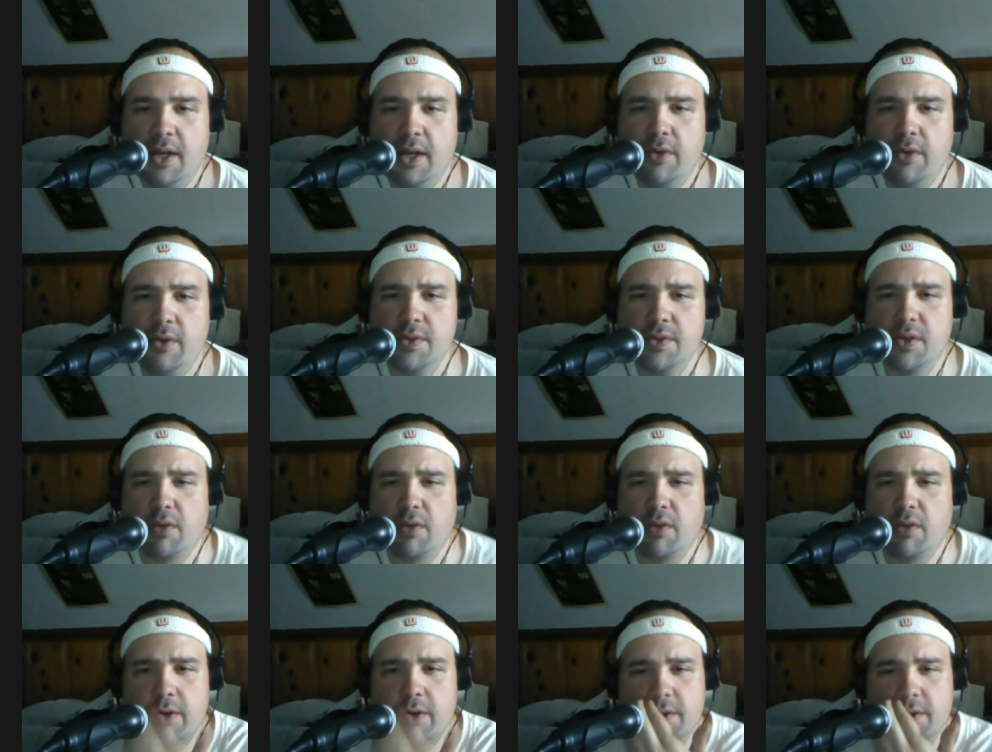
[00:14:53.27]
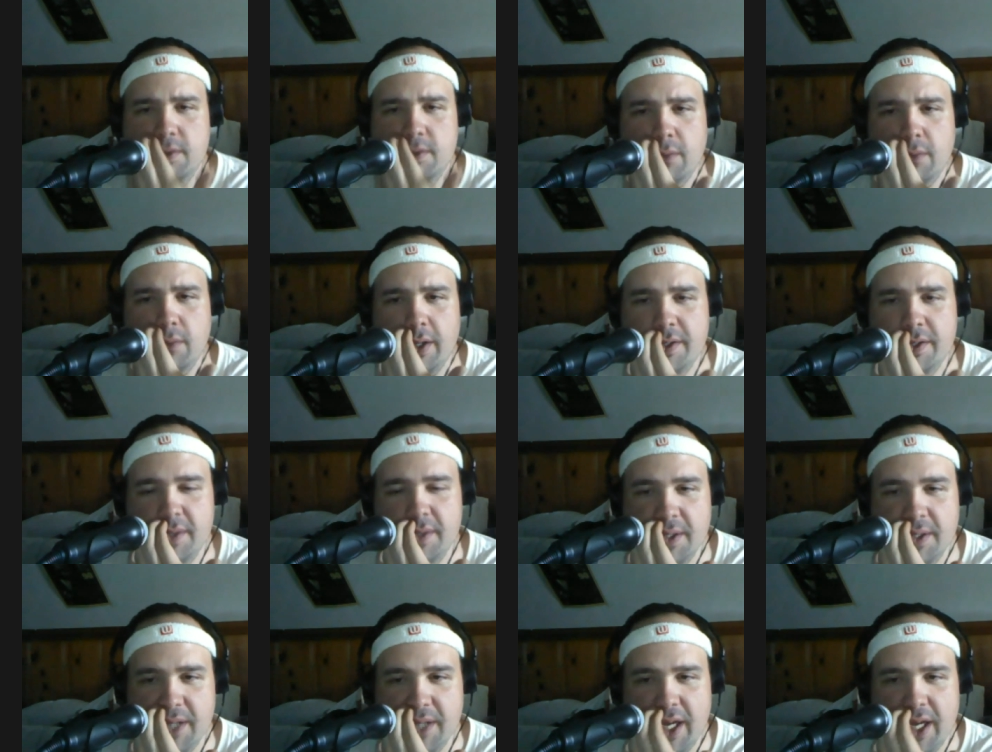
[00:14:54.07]
who's an old friend of
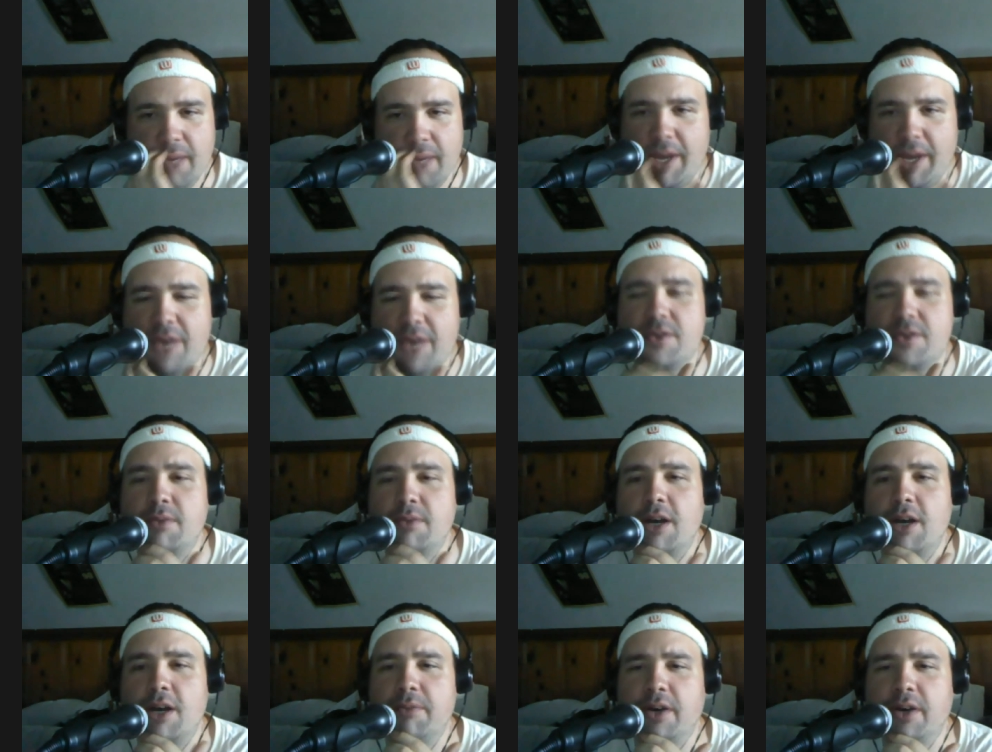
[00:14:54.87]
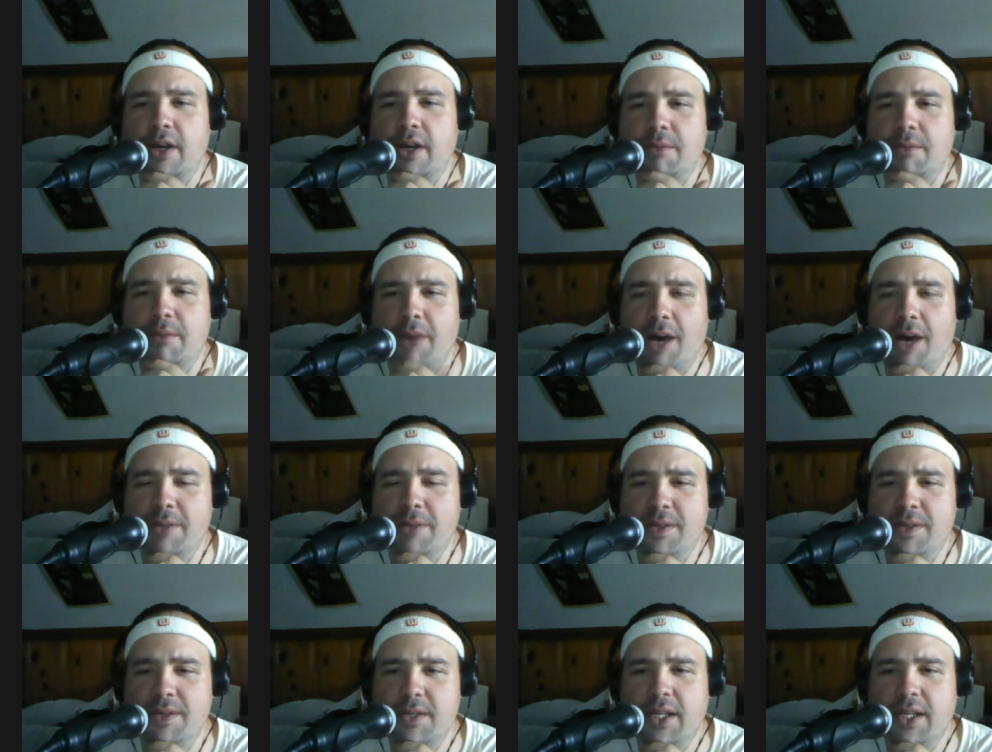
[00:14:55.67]
Swanson's and the mastermind behind
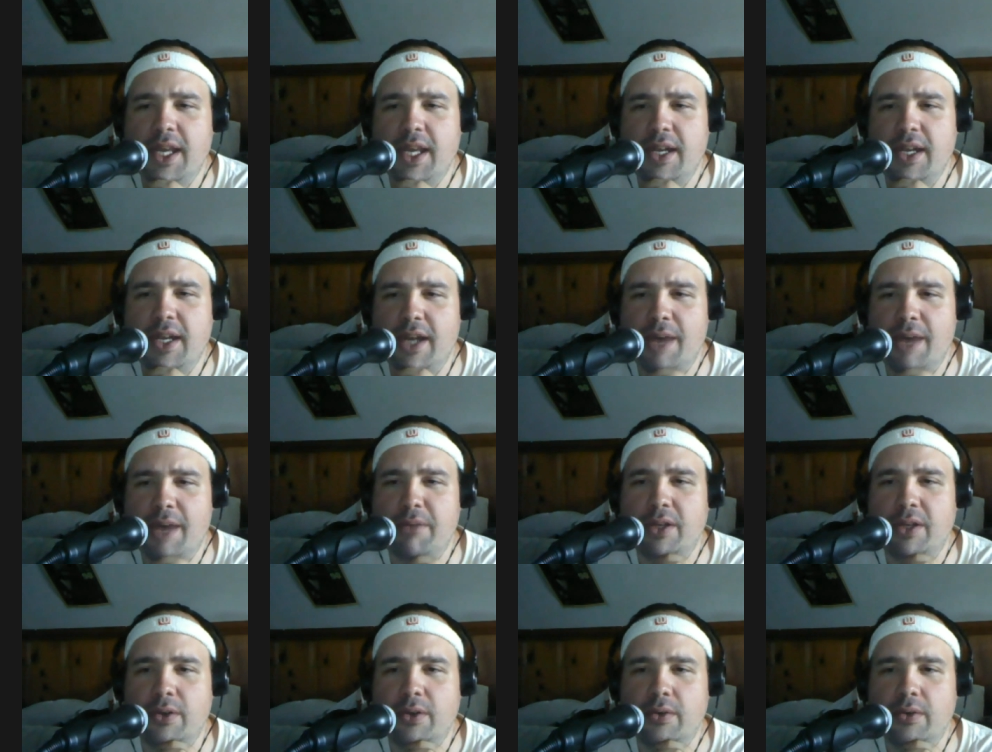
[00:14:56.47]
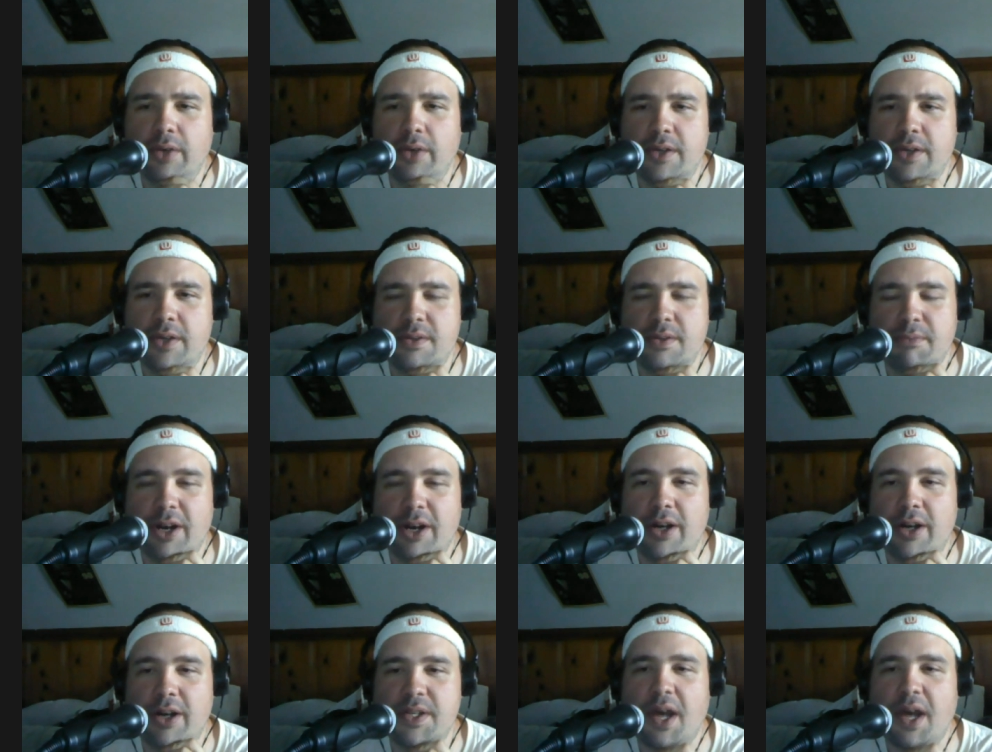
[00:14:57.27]
Bobby's kidnapping, who is
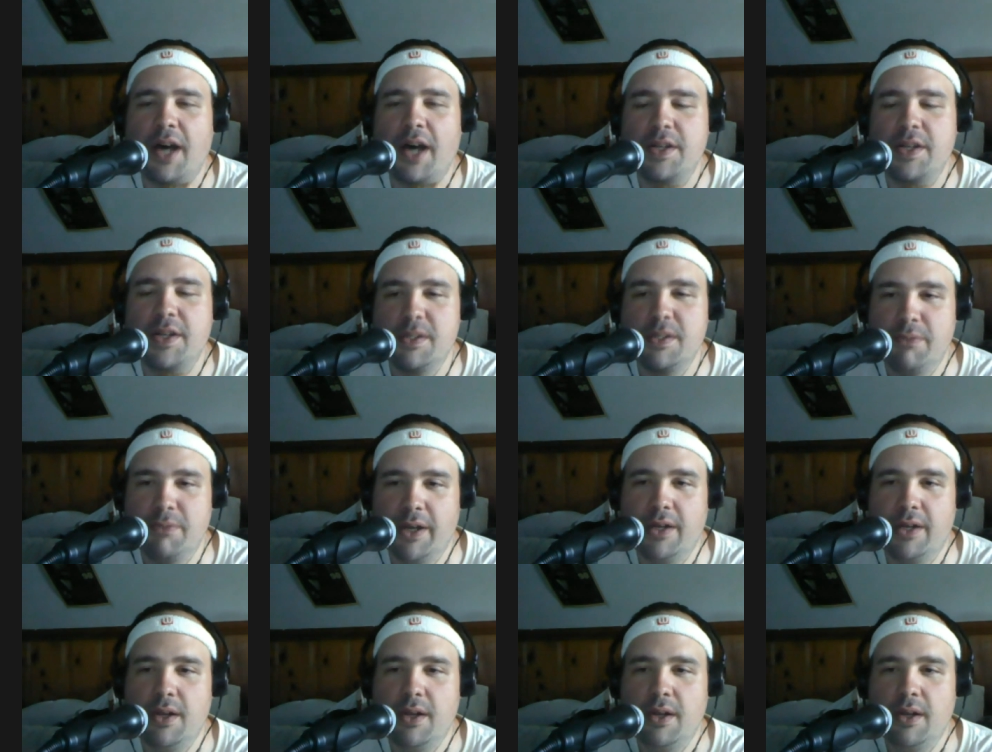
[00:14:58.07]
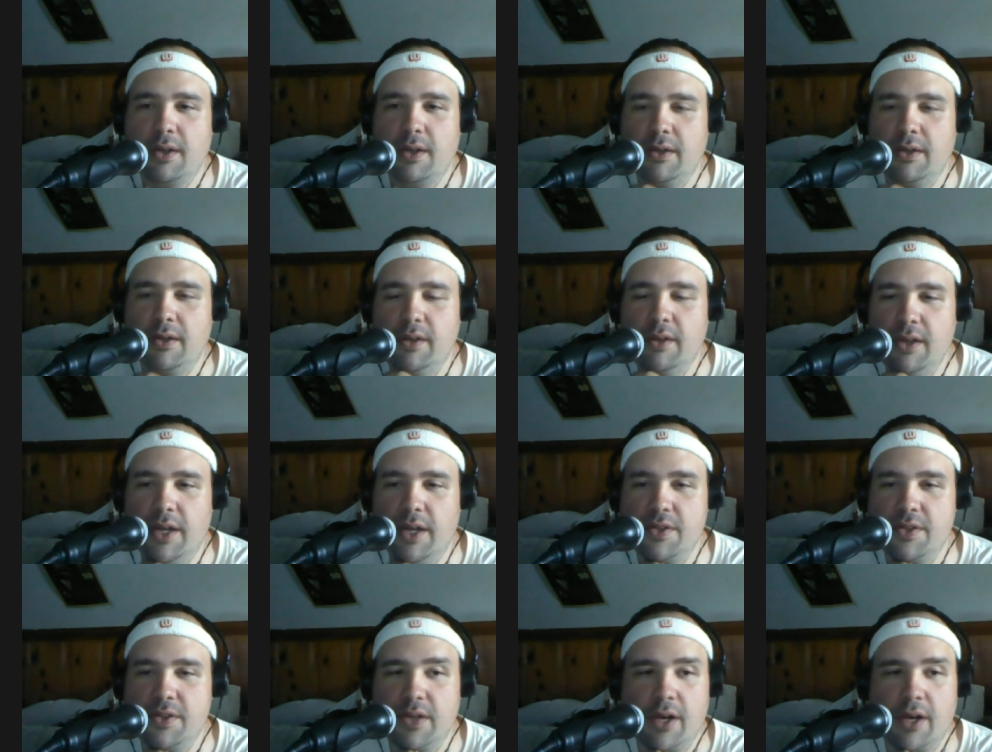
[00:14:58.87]
Mary's husband,
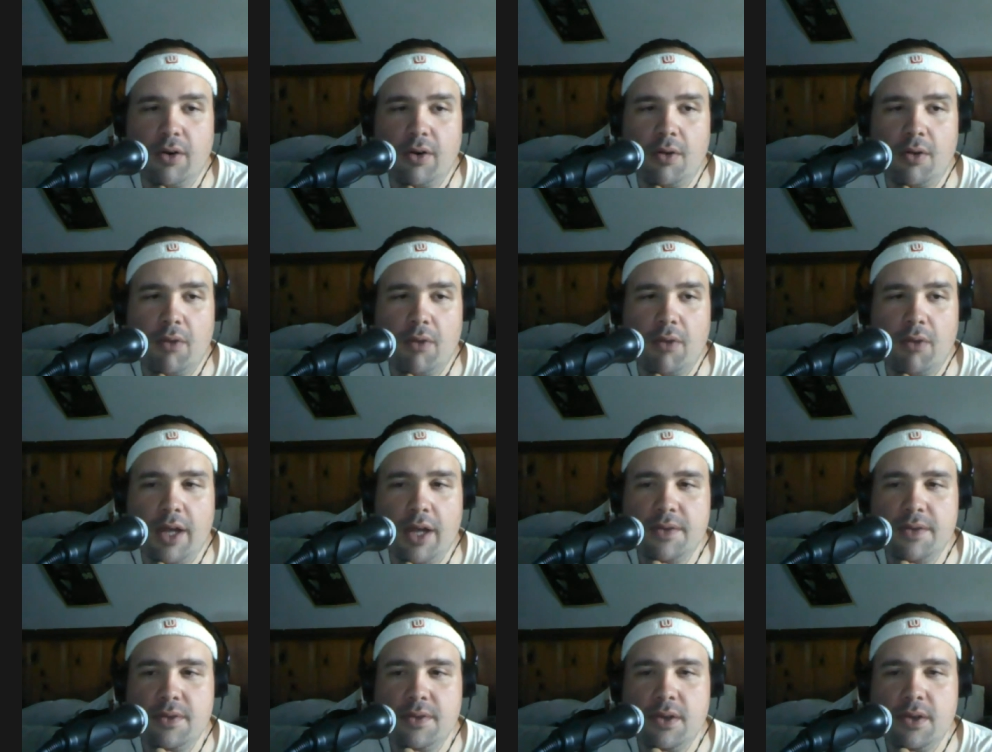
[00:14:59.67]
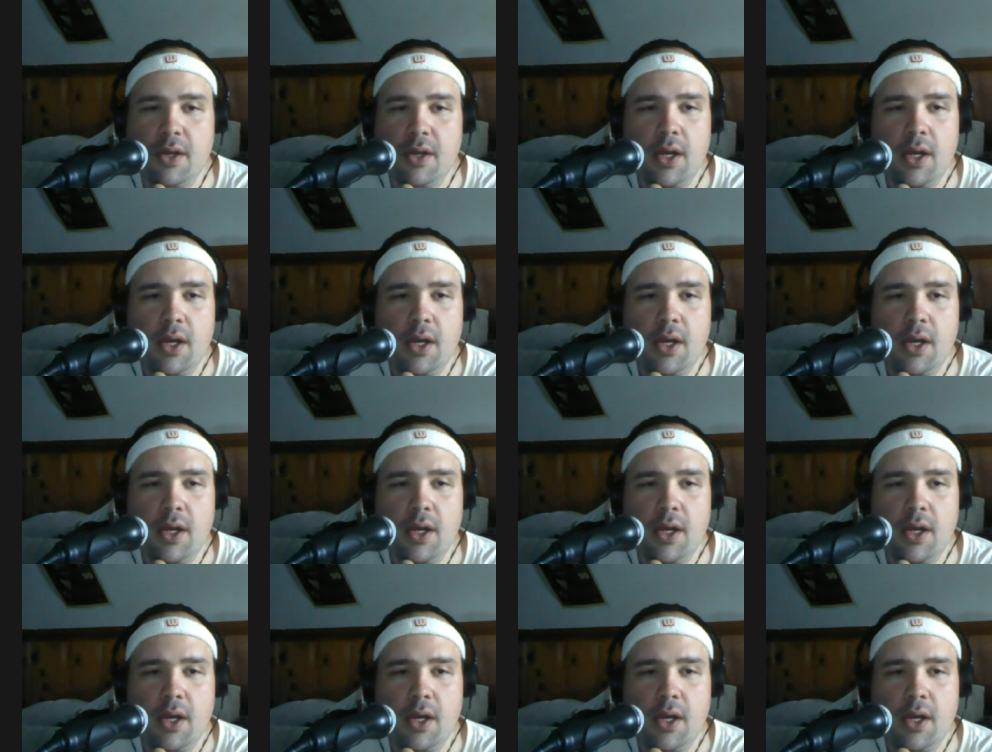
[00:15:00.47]
as you know, arrives